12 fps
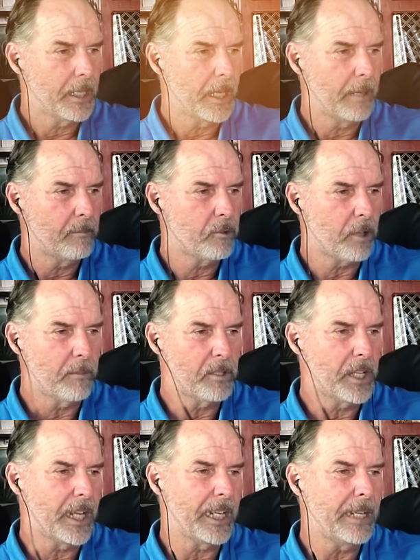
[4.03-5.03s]
Um, Trump's
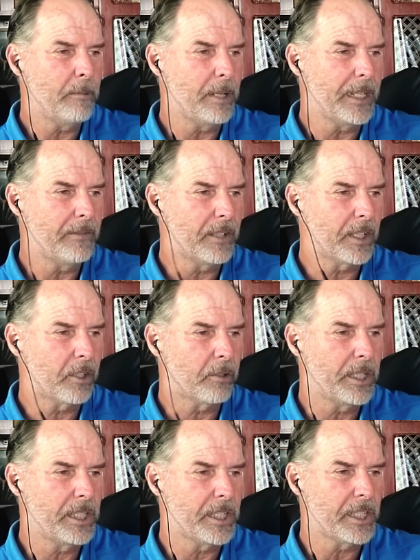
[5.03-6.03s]
saying he would even
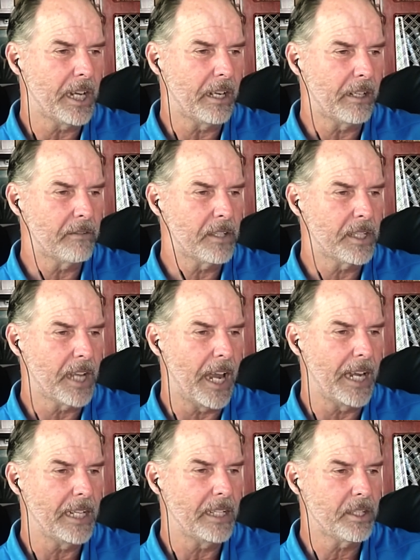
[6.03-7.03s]
increase the tariffs as
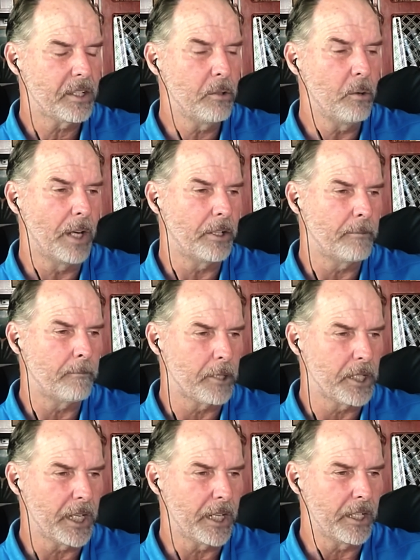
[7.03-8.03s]
high as 200%
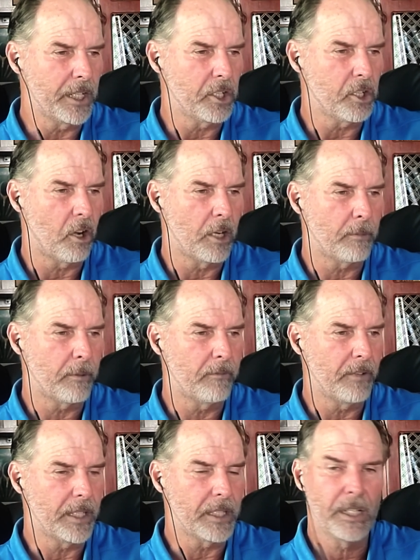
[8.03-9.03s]
on each car to
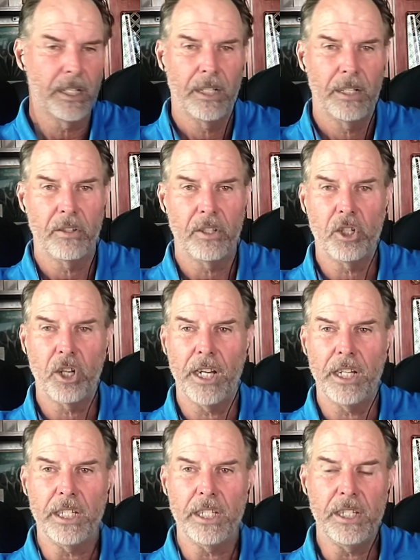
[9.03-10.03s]
prevent the
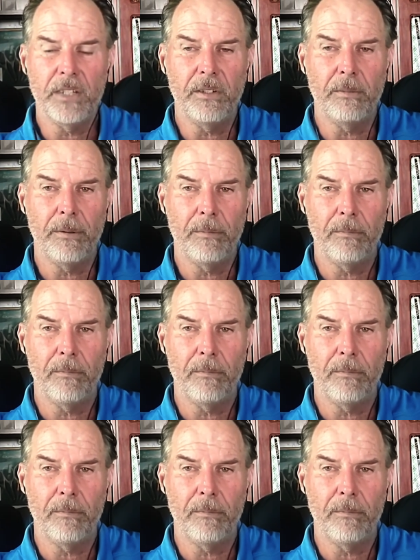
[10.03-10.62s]
Chinese EV